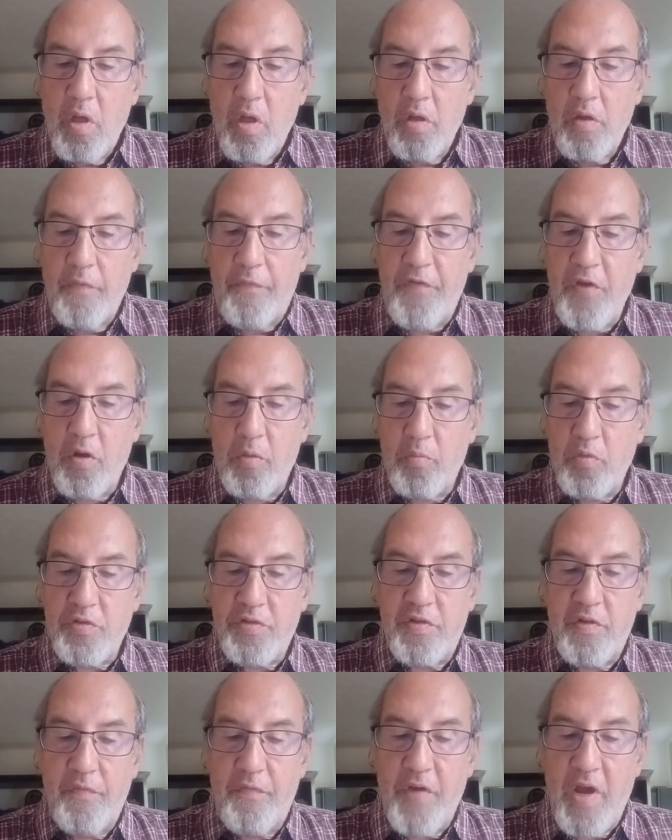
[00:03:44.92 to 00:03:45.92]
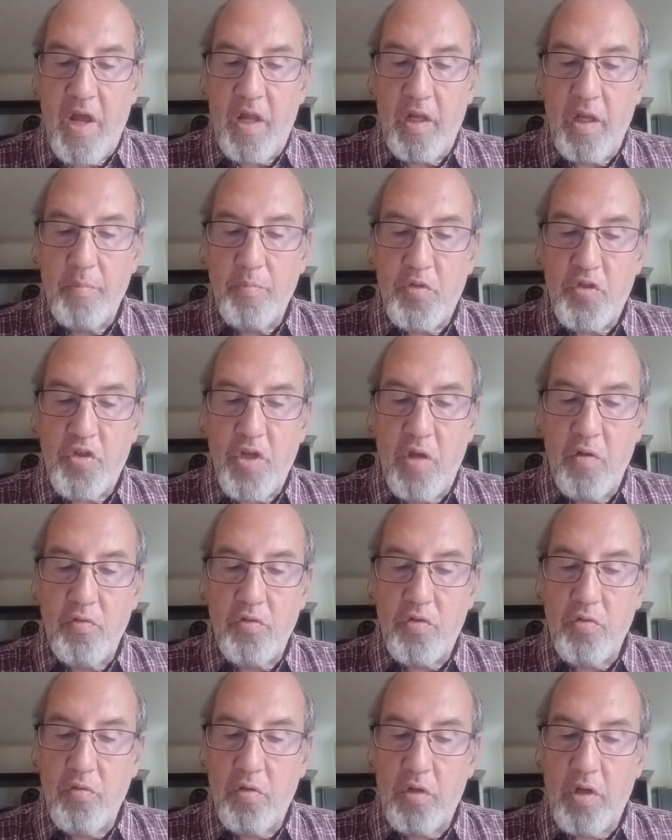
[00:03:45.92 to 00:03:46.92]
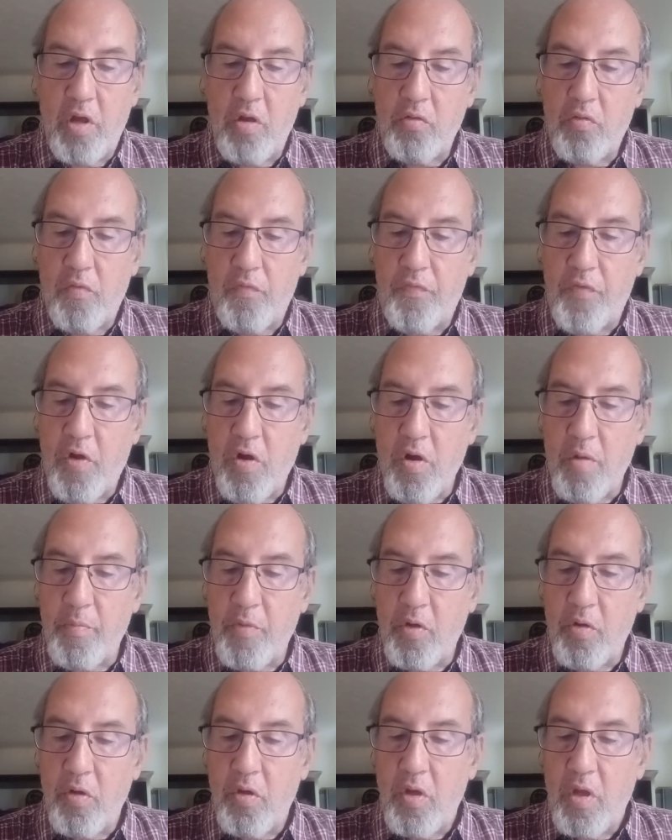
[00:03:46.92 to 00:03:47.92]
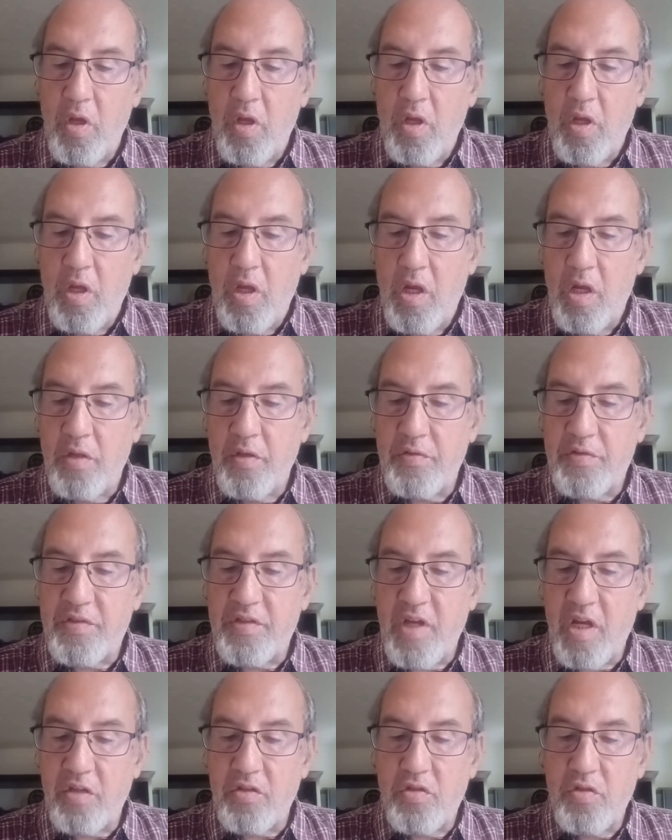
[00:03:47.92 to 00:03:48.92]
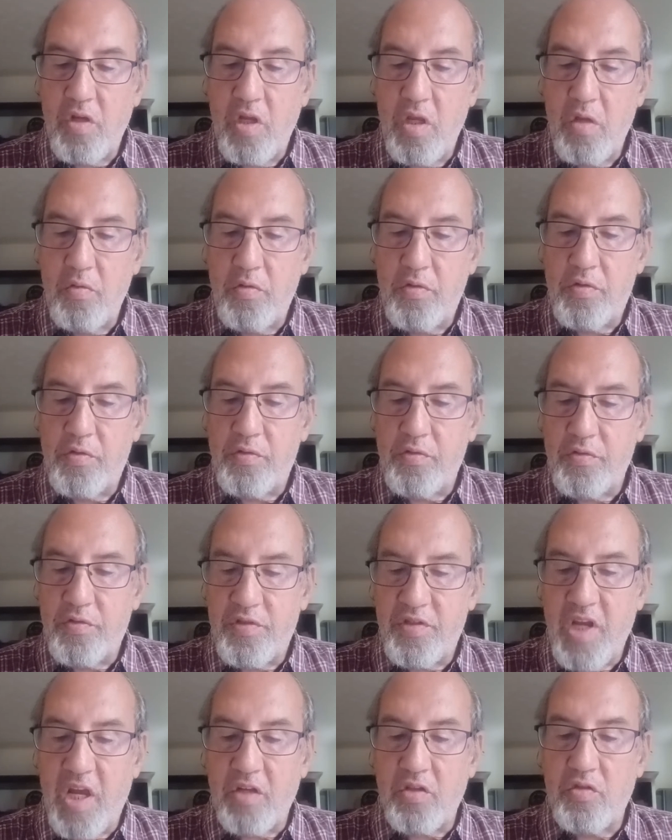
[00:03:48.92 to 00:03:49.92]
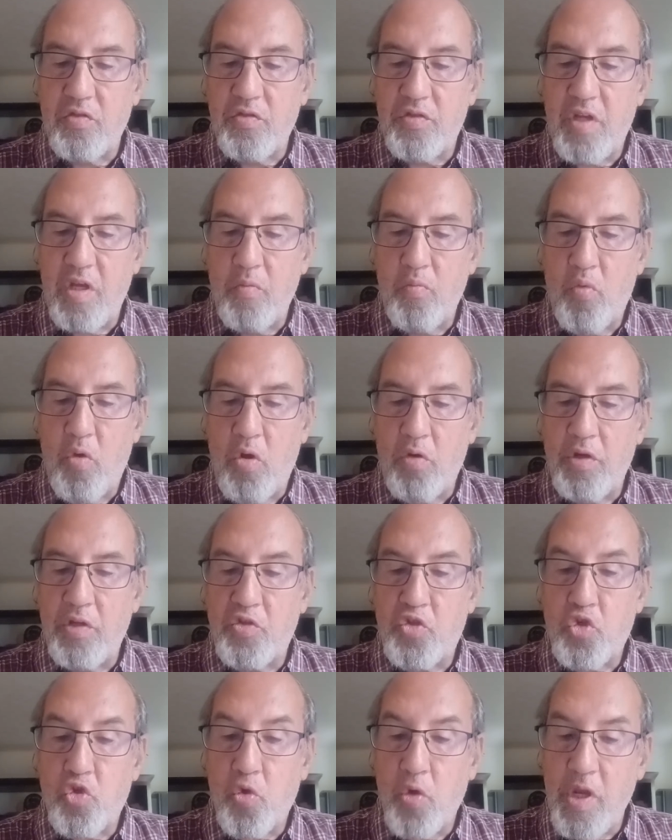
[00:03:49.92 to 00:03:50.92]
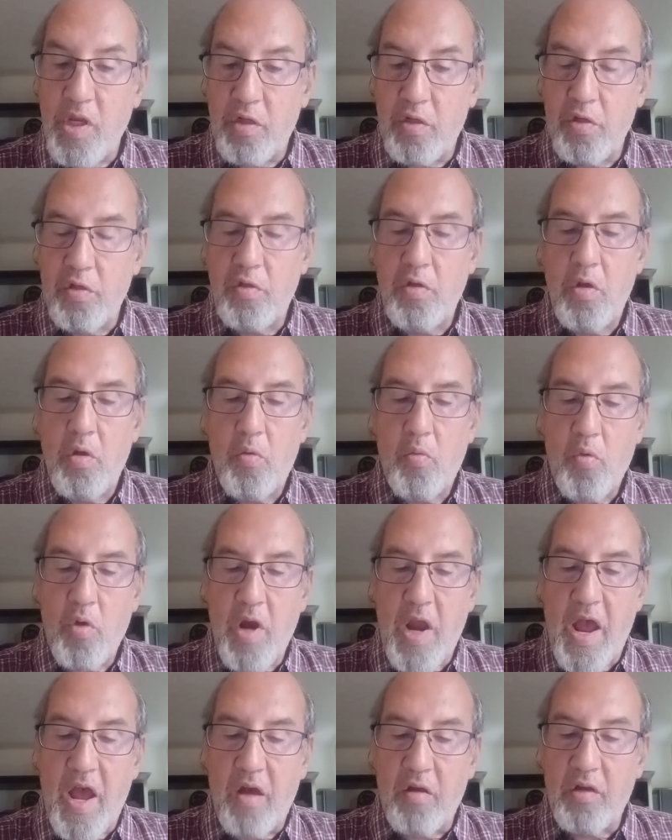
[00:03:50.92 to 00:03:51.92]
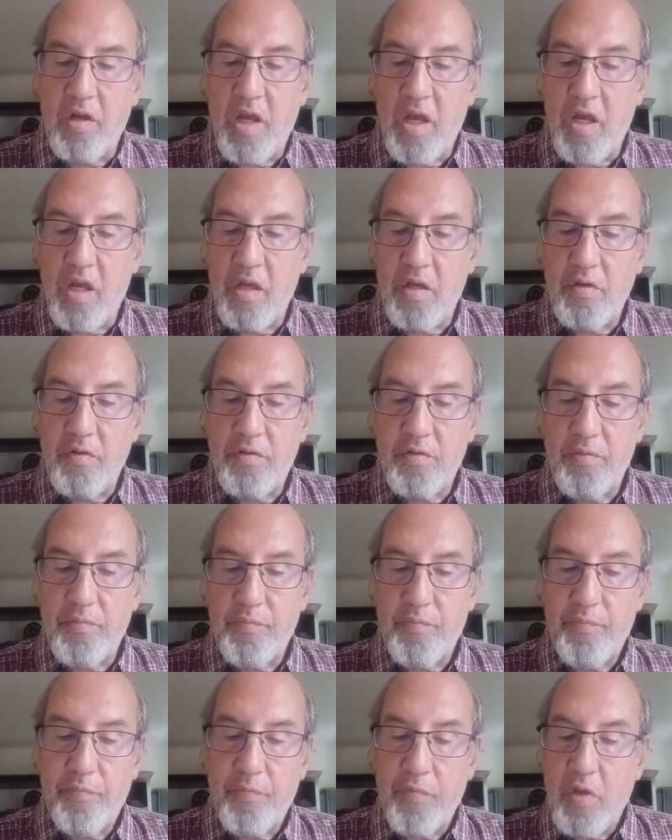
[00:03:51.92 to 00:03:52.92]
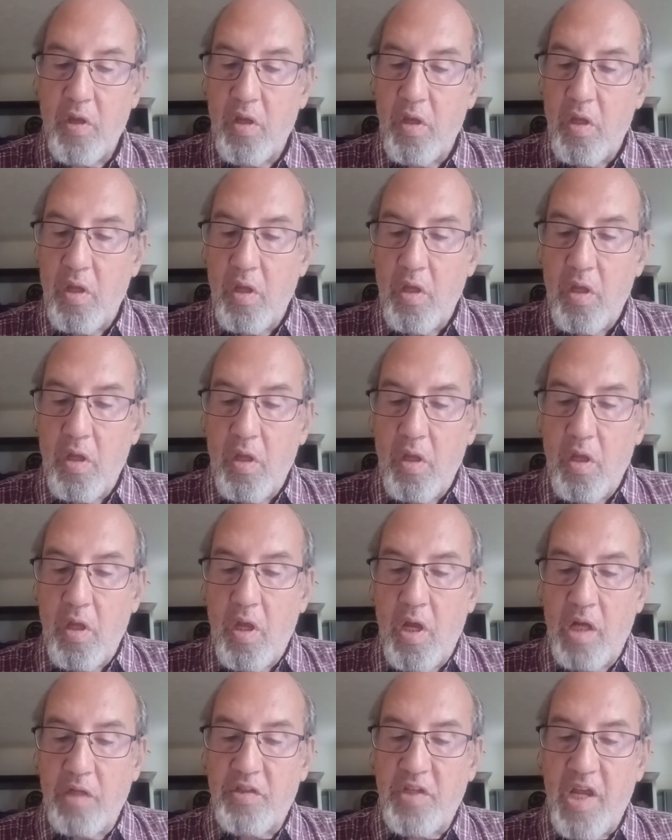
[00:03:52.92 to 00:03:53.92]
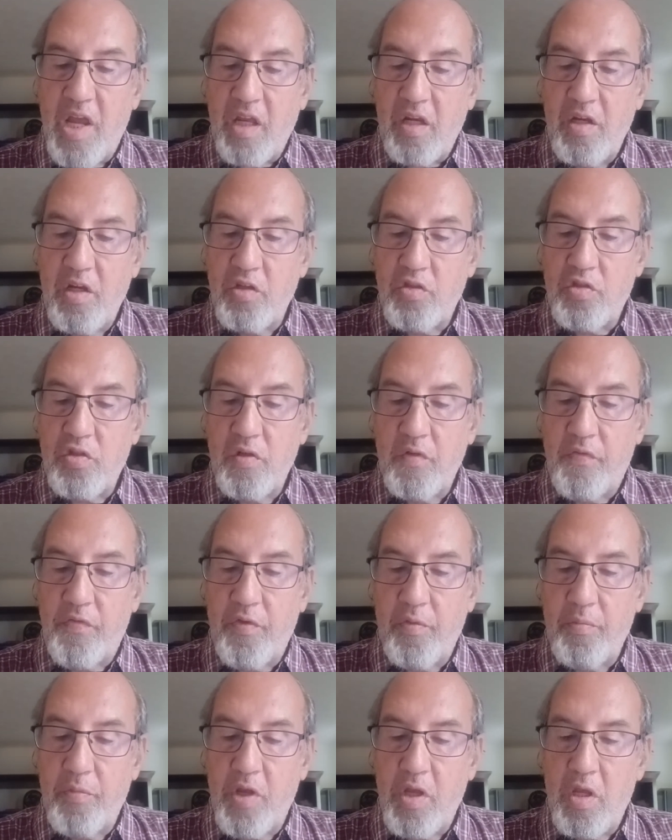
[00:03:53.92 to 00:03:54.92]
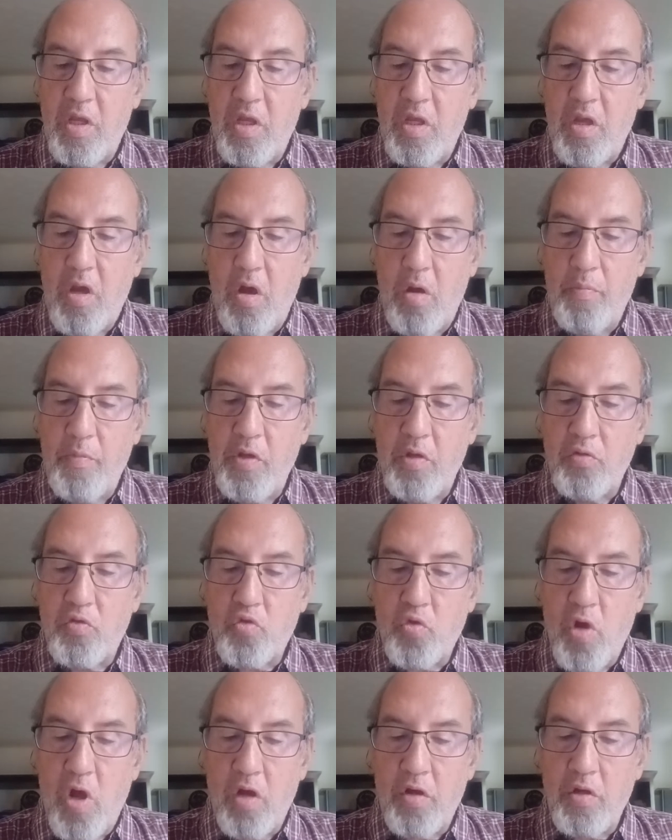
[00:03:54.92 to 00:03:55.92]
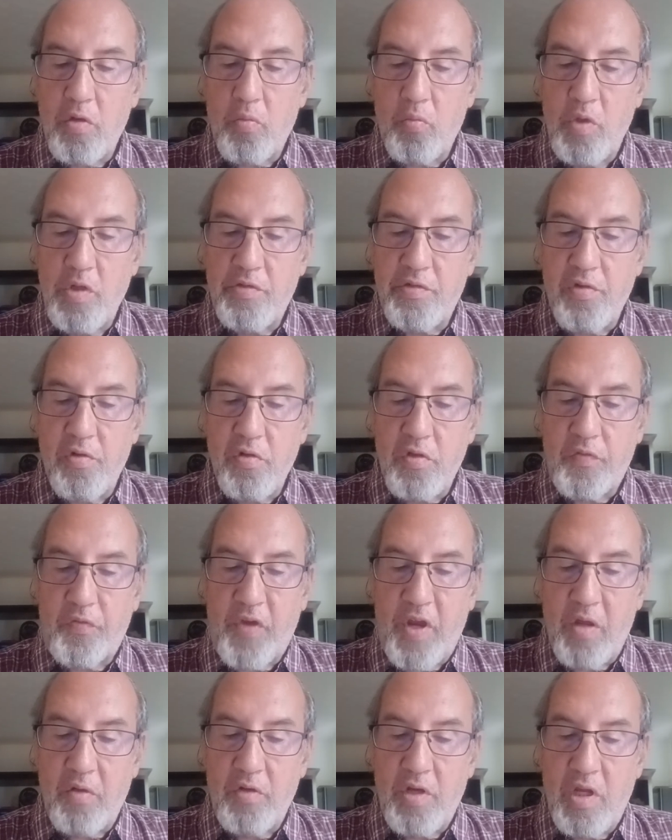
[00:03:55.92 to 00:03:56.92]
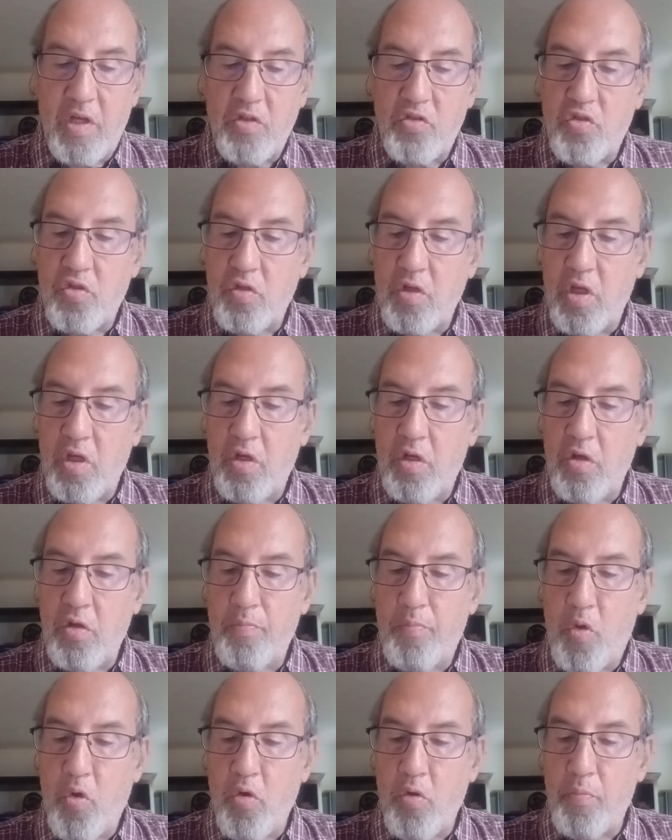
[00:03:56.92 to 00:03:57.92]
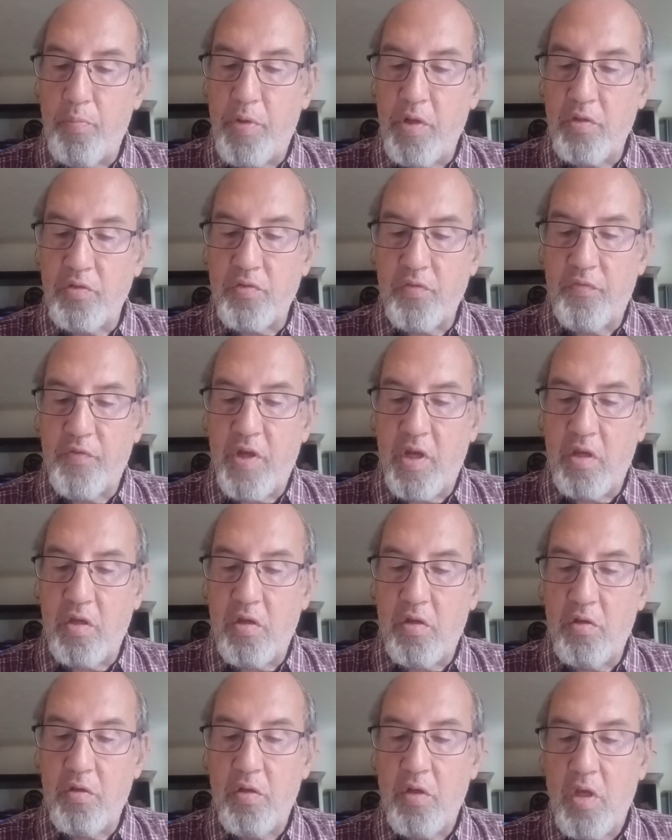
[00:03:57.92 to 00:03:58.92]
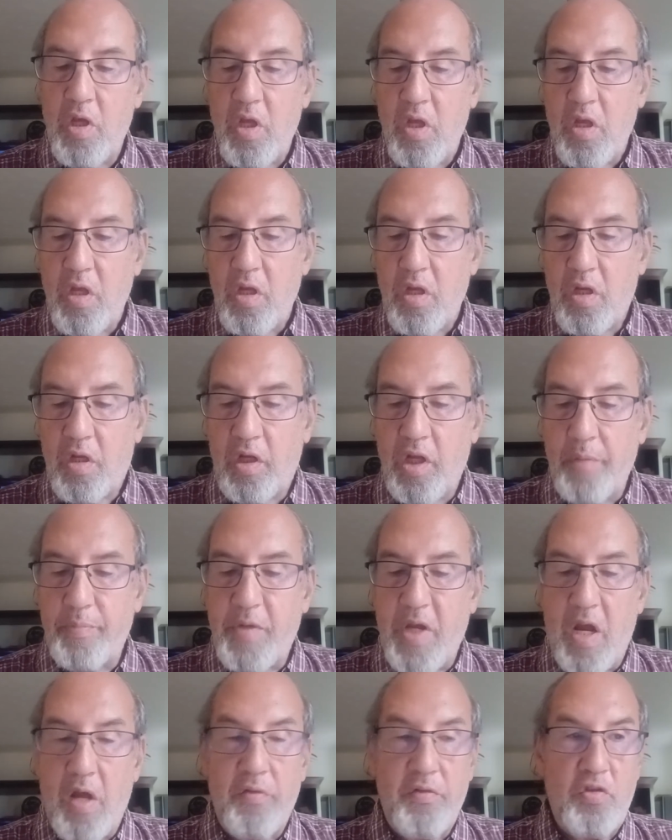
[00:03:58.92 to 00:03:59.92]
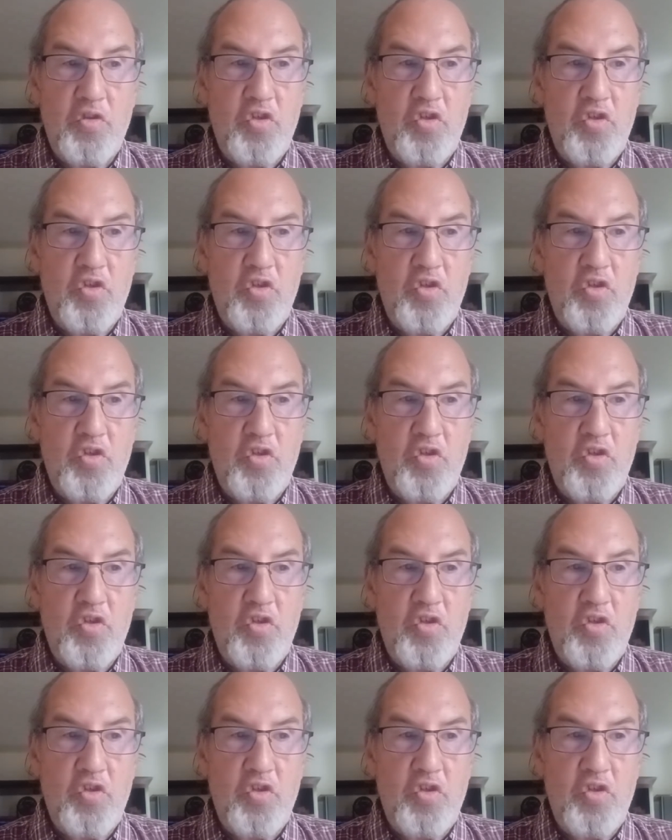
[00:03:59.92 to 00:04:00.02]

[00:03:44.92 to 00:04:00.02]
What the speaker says: The film was developed, shown to a local farmer, and the sections he wanted treated were outlined. A technician from the Homeotronic Research Foundation in Newport, Pennsylvania, clipped out the